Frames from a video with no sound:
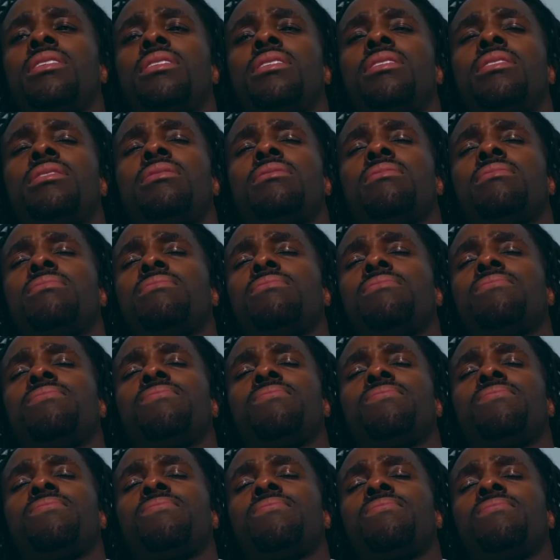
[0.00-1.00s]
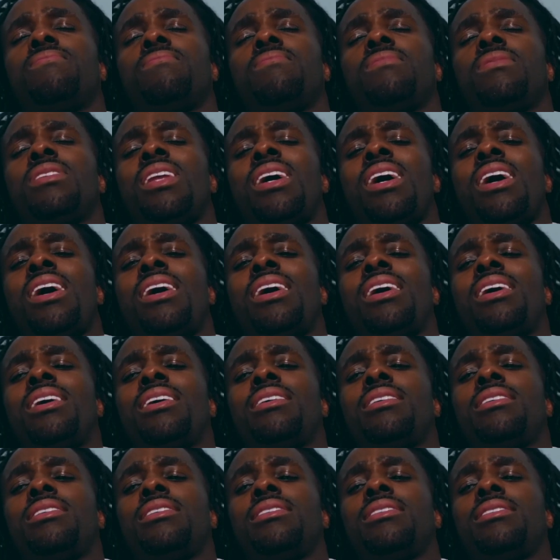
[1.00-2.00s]
I, yeah or
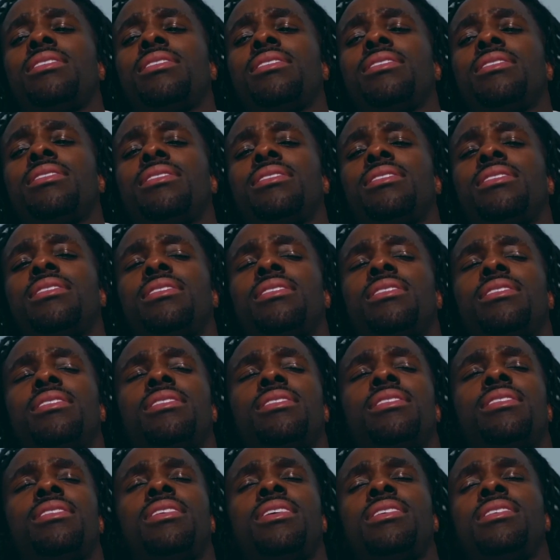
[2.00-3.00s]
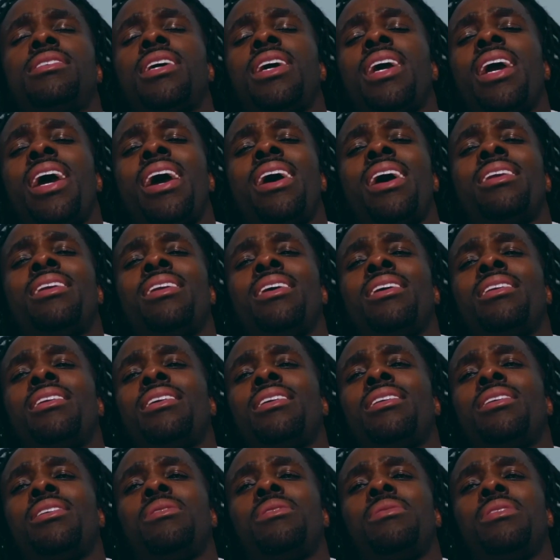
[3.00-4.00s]
no? This ain't had
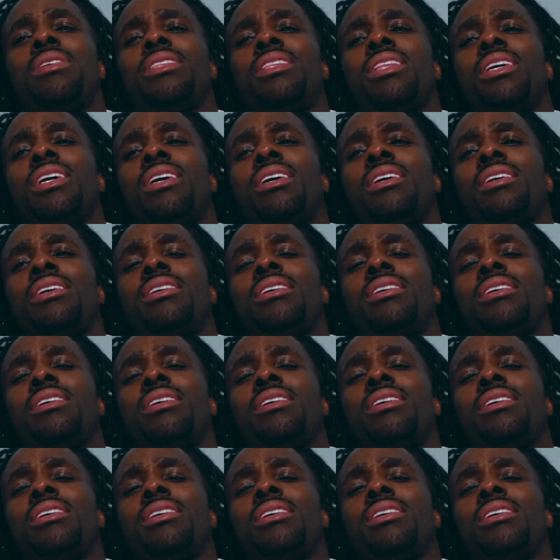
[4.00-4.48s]
nothing to do with